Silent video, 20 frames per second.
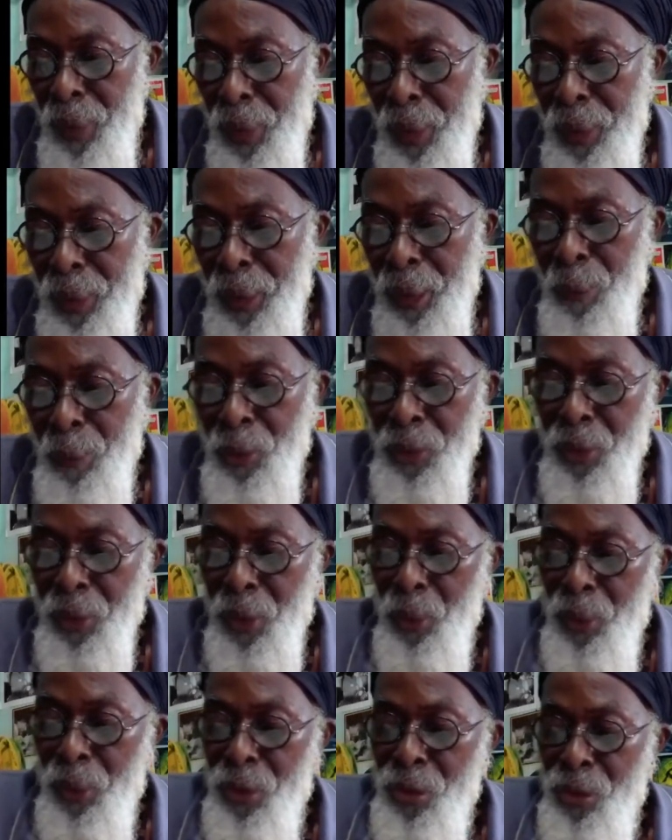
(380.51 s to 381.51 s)
And I must
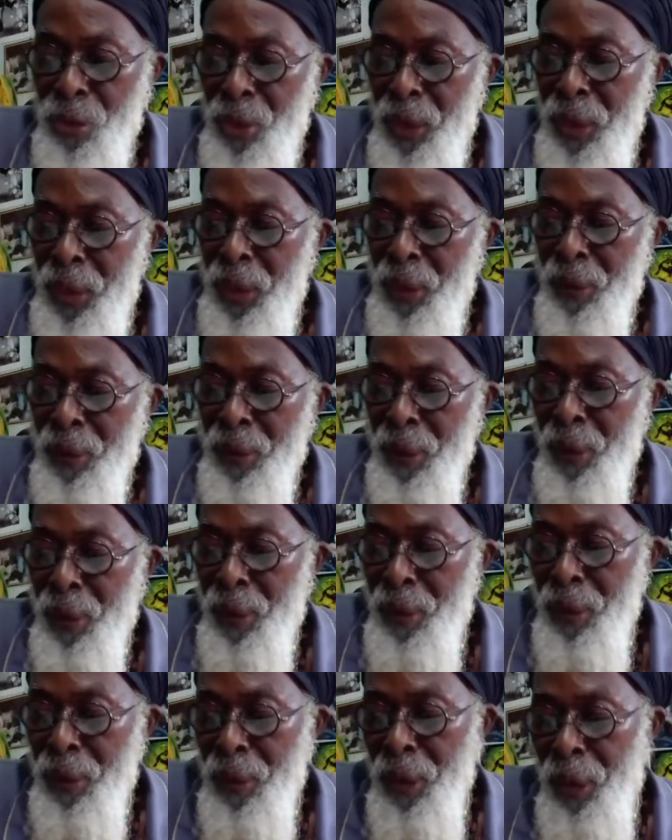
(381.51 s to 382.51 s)
always read
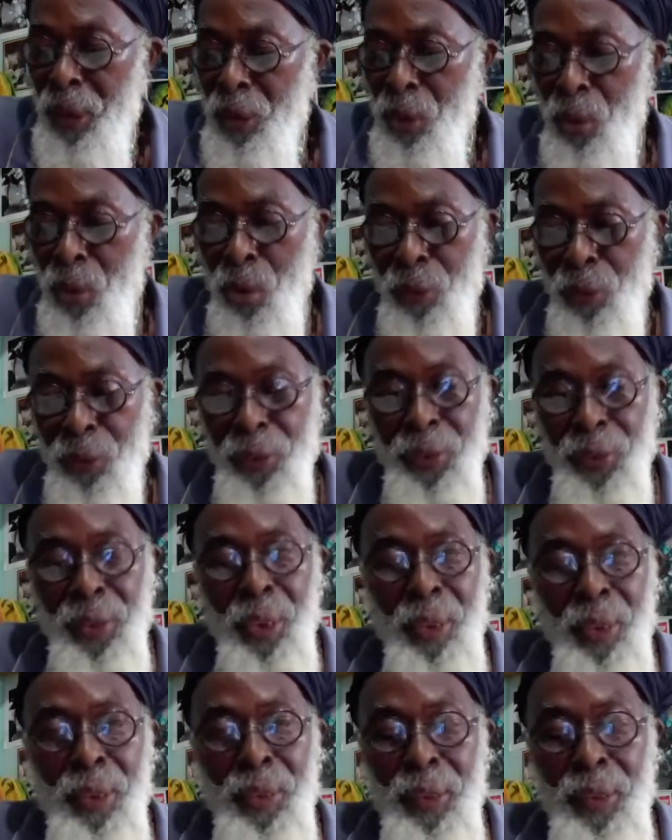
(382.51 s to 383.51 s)
and
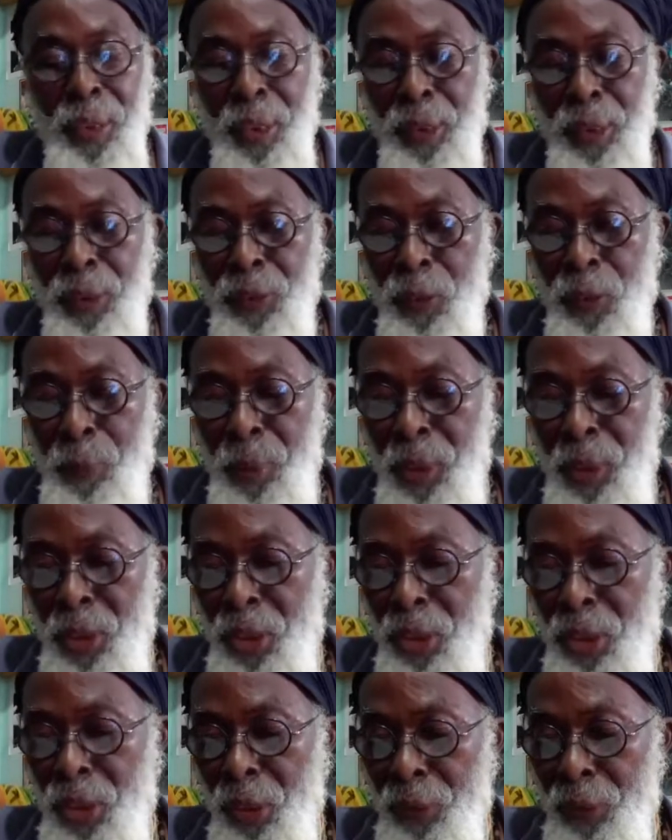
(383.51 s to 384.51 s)
overstand the selective
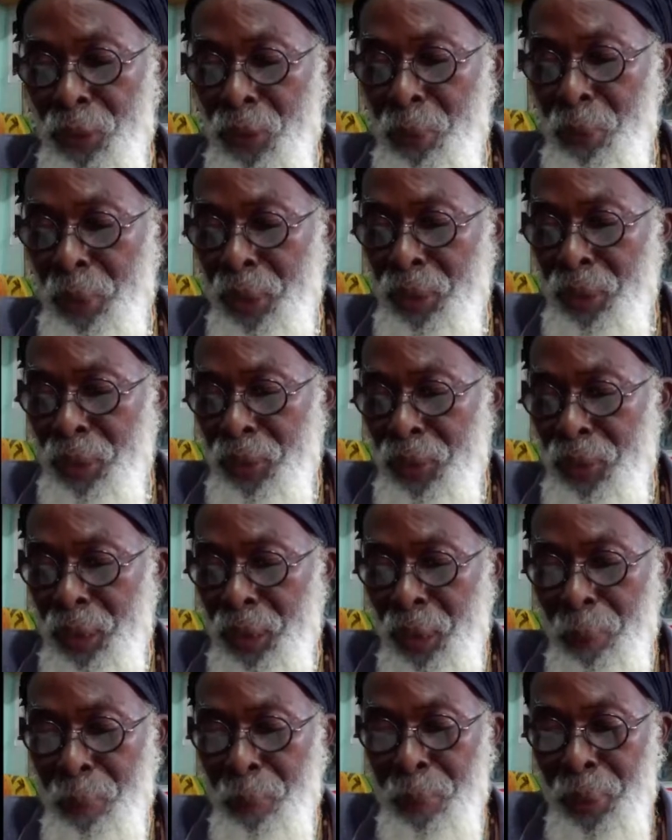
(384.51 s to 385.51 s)
speeches of His Majesty
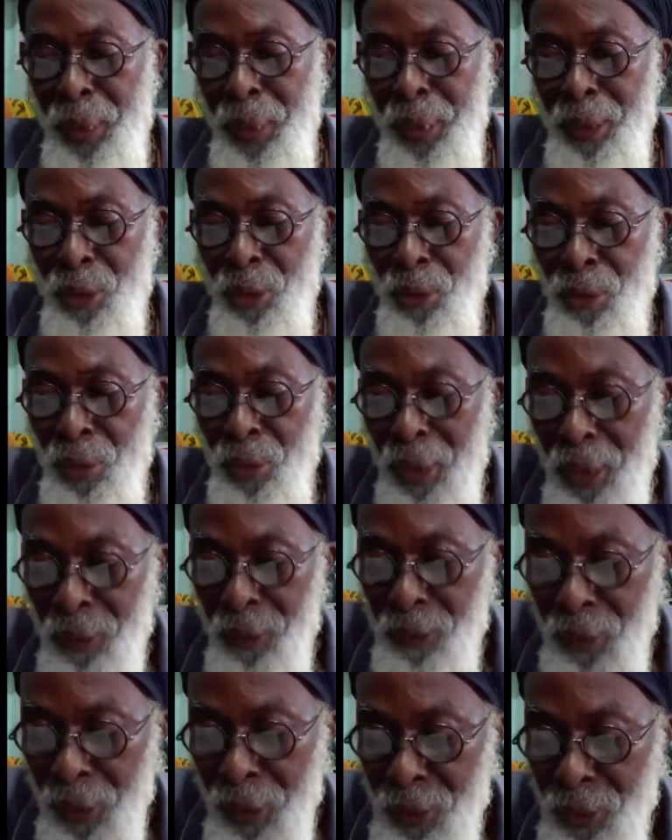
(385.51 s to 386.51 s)
and apply the
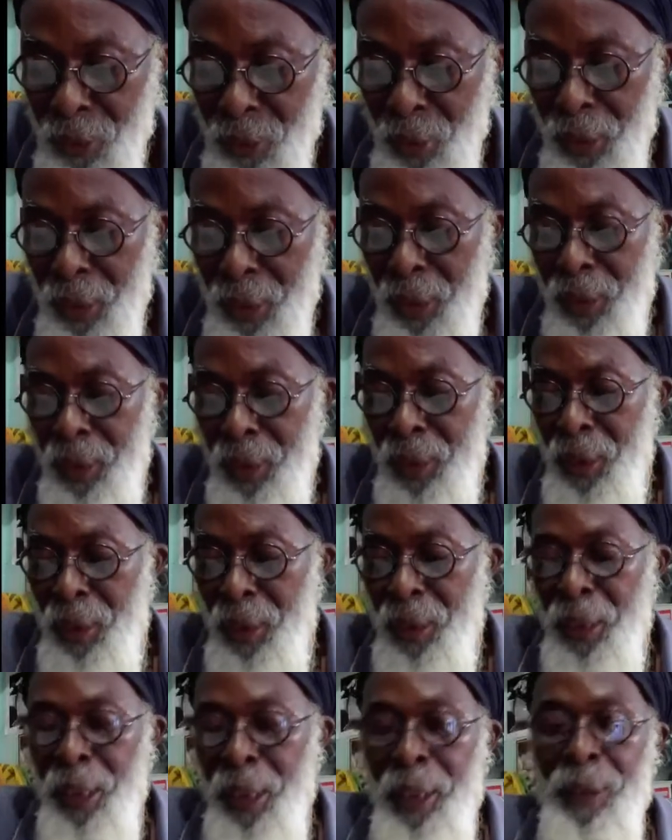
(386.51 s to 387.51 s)
relevance to our
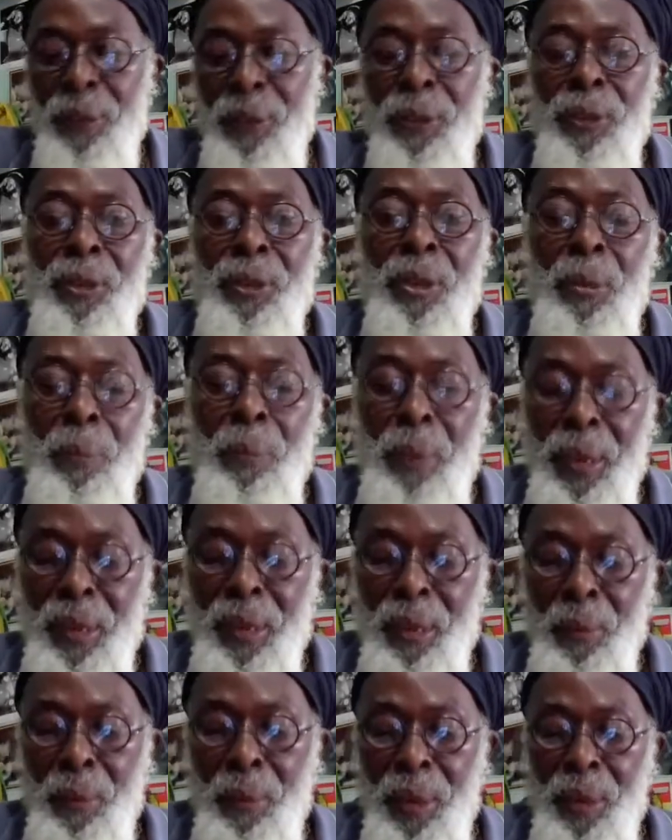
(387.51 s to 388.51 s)
daily lives for the
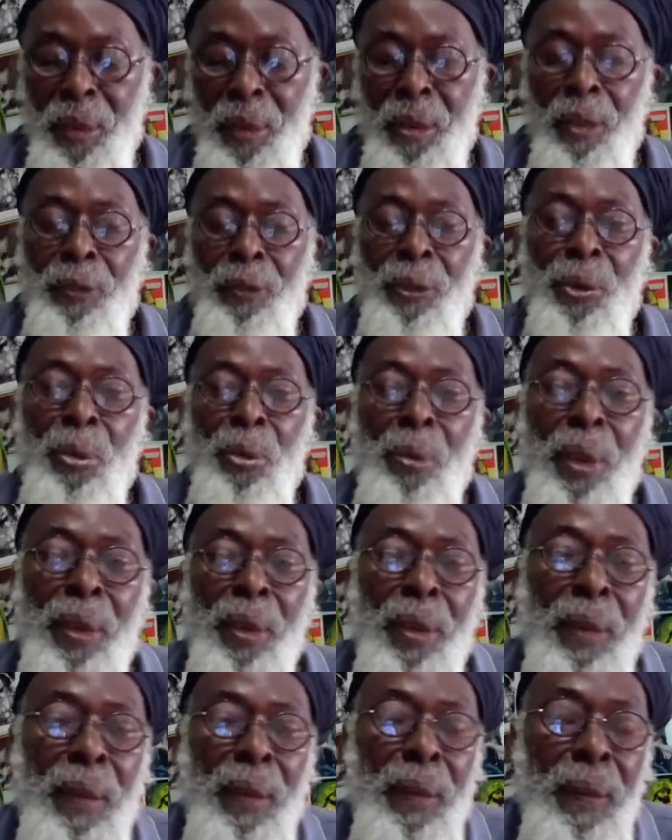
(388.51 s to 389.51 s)
betterment of
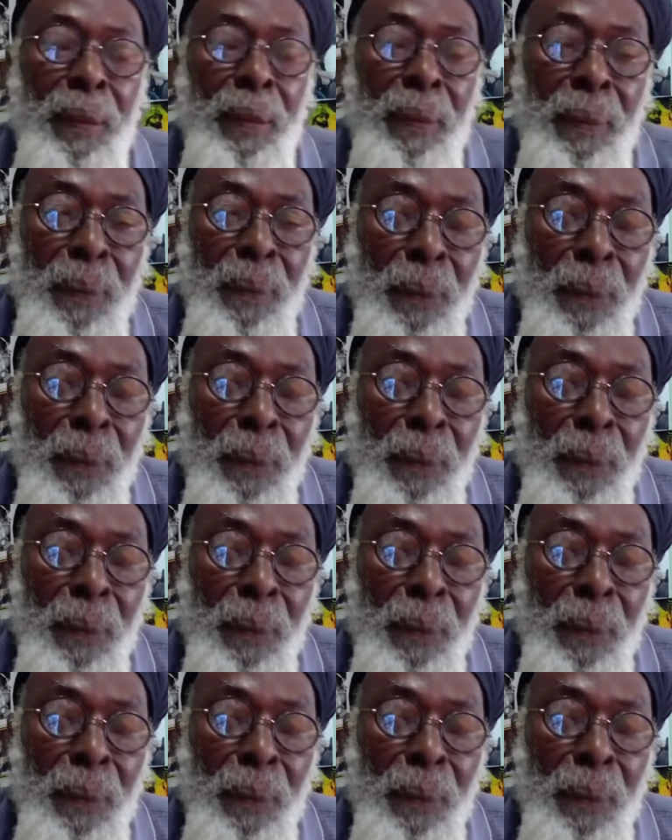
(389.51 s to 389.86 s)
humanity.